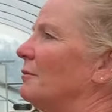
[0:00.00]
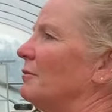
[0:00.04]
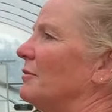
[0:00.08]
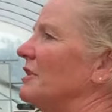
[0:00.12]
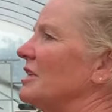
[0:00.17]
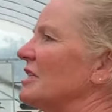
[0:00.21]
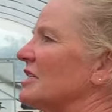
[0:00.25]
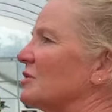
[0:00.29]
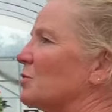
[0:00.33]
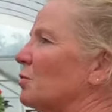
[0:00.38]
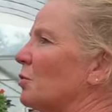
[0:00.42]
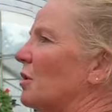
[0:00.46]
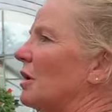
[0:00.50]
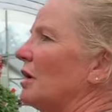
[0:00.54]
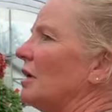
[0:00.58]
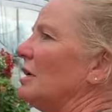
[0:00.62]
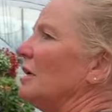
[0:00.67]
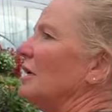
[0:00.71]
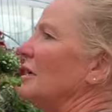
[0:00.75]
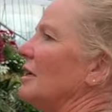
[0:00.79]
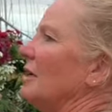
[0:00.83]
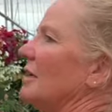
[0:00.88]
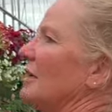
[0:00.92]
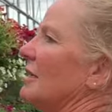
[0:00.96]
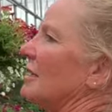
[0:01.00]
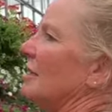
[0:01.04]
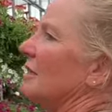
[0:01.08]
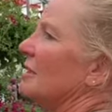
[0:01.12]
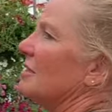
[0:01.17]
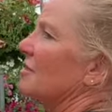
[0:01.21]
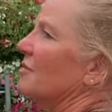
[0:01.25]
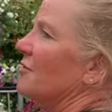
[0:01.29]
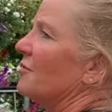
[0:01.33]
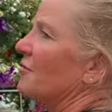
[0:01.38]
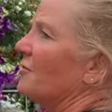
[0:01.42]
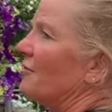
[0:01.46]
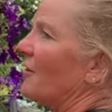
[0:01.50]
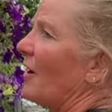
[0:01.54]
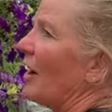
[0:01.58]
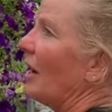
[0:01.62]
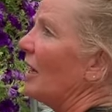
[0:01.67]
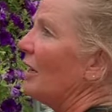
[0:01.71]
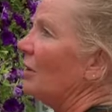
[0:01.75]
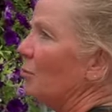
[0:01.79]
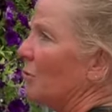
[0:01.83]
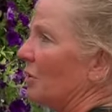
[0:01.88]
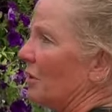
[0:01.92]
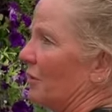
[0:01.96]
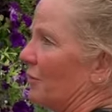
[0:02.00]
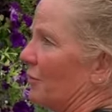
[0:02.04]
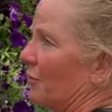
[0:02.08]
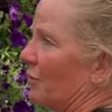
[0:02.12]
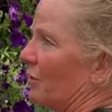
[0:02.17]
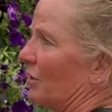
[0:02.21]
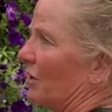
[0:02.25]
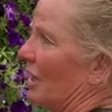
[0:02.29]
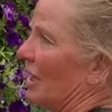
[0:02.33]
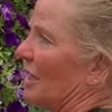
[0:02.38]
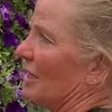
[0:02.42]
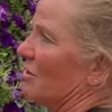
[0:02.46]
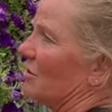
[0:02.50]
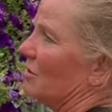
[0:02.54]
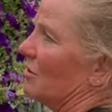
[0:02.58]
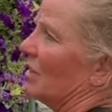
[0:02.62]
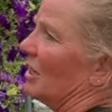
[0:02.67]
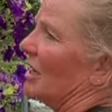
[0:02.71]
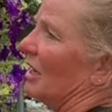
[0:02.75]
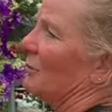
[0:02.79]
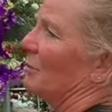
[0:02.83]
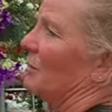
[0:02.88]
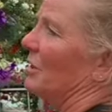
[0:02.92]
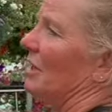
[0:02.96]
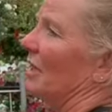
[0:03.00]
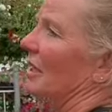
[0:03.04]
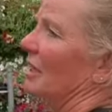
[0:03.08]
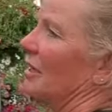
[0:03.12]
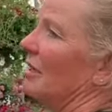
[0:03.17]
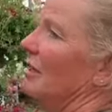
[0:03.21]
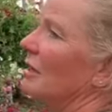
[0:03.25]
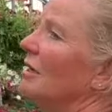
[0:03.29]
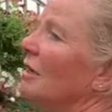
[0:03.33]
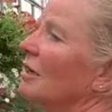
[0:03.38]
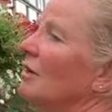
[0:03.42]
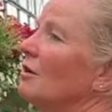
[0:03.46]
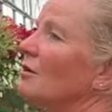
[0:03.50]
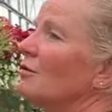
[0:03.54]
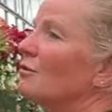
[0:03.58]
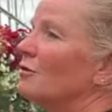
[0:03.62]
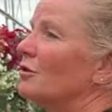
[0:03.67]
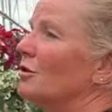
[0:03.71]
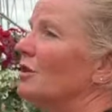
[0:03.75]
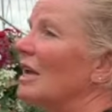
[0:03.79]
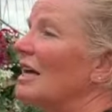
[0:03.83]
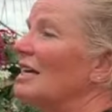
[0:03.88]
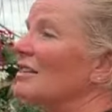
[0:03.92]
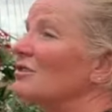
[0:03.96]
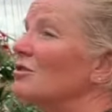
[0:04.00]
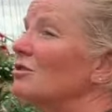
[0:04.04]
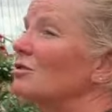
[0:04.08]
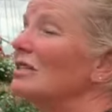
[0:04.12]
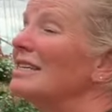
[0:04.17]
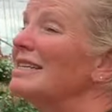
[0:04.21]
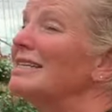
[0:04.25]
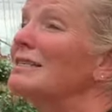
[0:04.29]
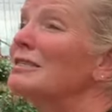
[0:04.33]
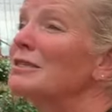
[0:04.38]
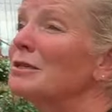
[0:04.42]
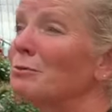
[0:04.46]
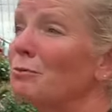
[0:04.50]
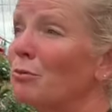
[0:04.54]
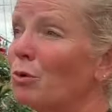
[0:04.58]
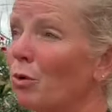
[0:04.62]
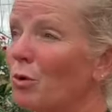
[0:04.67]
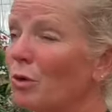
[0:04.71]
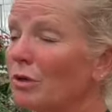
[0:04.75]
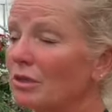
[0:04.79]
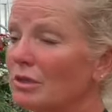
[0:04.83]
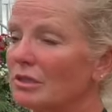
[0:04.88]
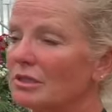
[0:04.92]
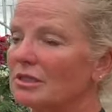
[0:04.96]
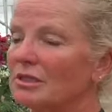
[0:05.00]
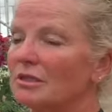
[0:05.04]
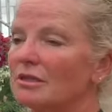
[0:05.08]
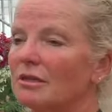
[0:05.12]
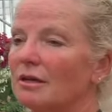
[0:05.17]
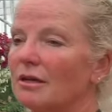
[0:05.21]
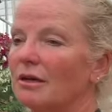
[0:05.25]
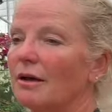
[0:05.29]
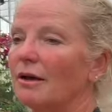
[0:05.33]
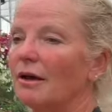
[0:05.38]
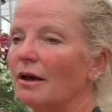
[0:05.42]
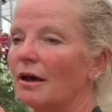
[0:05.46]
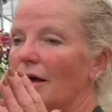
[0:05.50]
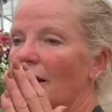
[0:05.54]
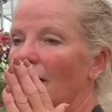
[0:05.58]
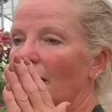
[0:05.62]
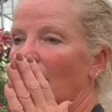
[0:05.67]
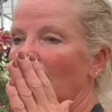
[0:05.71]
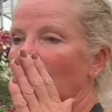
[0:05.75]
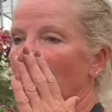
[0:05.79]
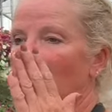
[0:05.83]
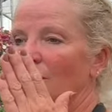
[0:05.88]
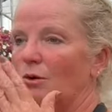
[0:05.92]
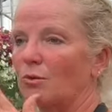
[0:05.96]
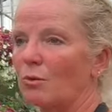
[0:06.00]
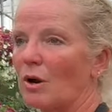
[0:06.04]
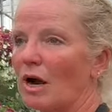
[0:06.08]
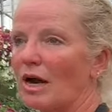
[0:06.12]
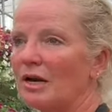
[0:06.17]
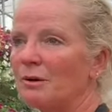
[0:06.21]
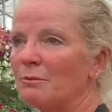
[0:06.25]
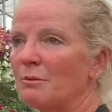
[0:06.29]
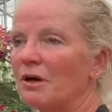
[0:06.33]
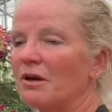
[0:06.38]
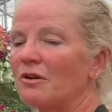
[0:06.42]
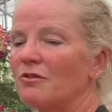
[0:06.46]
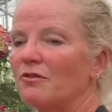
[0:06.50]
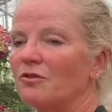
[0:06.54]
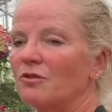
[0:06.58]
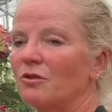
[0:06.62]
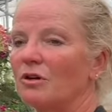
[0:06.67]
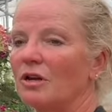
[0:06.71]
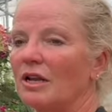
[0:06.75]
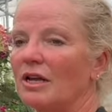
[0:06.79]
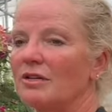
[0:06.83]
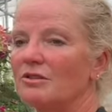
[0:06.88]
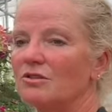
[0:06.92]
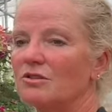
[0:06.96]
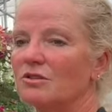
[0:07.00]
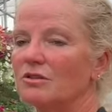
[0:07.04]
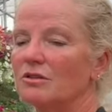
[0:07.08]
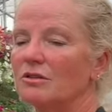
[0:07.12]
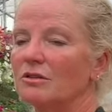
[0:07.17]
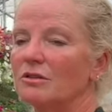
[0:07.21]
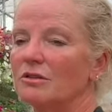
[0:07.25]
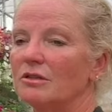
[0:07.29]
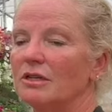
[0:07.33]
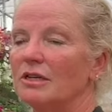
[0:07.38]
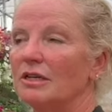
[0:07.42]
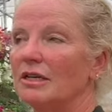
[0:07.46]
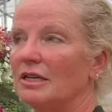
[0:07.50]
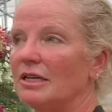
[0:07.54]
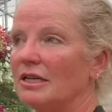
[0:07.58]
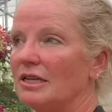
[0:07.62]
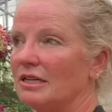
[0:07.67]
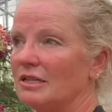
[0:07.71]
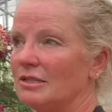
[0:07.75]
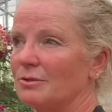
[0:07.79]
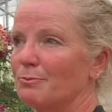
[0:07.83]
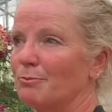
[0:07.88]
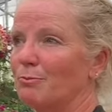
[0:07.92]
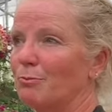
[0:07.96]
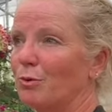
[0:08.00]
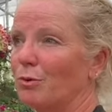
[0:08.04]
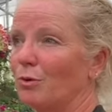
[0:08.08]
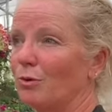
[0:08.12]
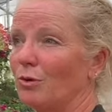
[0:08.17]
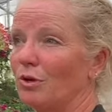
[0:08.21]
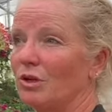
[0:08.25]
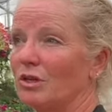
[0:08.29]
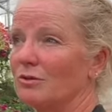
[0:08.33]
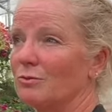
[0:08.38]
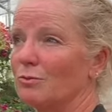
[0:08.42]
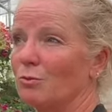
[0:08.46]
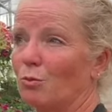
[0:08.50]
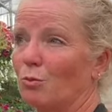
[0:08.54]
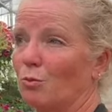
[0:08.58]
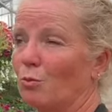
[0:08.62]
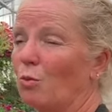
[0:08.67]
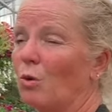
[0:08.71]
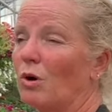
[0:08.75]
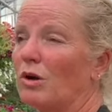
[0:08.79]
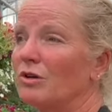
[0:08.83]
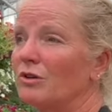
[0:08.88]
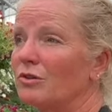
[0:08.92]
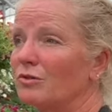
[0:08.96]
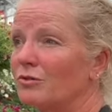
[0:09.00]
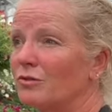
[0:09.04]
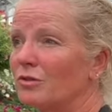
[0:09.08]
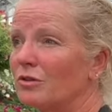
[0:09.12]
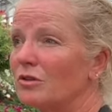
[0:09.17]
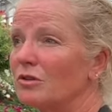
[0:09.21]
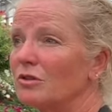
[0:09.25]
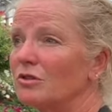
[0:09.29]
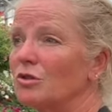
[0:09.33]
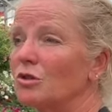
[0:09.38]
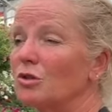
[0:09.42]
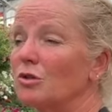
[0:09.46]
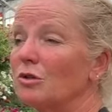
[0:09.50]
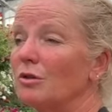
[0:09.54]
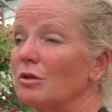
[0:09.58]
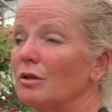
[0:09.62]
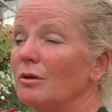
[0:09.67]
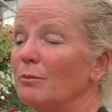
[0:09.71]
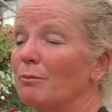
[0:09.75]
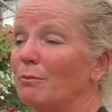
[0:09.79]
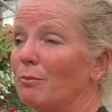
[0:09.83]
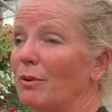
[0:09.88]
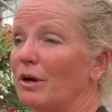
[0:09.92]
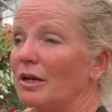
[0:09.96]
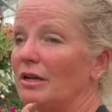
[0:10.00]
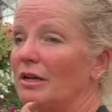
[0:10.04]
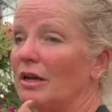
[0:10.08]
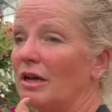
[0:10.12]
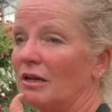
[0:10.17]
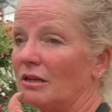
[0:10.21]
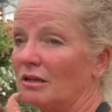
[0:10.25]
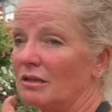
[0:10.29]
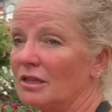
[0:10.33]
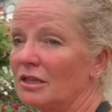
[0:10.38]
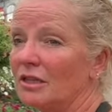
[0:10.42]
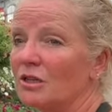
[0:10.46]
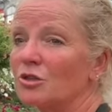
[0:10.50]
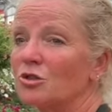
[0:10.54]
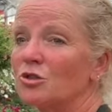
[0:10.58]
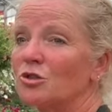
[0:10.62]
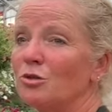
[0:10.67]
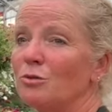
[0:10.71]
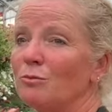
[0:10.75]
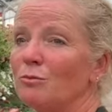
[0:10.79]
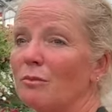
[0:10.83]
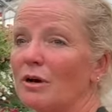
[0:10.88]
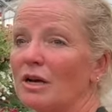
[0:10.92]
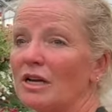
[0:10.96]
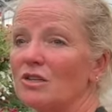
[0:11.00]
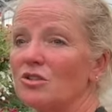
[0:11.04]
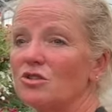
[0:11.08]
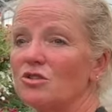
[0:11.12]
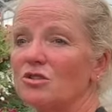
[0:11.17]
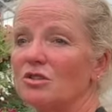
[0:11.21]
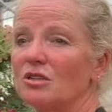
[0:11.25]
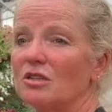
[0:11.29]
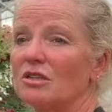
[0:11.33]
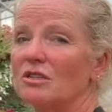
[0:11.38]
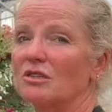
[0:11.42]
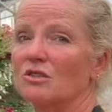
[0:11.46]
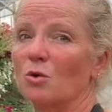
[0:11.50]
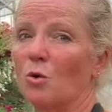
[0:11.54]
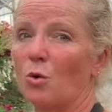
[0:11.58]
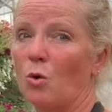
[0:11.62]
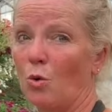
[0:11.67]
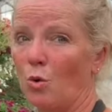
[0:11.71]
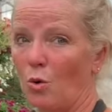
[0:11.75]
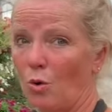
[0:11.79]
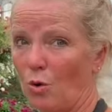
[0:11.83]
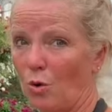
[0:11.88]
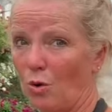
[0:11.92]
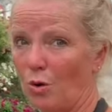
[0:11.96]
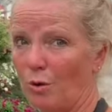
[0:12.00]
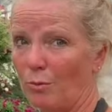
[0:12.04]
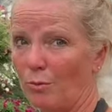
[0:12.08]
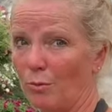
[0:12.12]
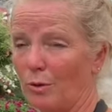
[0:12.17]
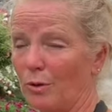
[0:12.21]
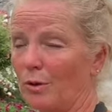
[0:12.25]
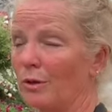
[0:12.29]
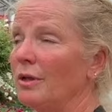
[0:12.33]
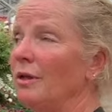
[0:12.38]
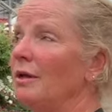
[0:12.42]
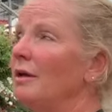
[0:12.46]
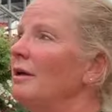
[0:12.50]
This one is fine with the fertilizer that I'm getting. Fertilizer is important. The right amount of fertilizer is wonderful, but a little too much is horrible.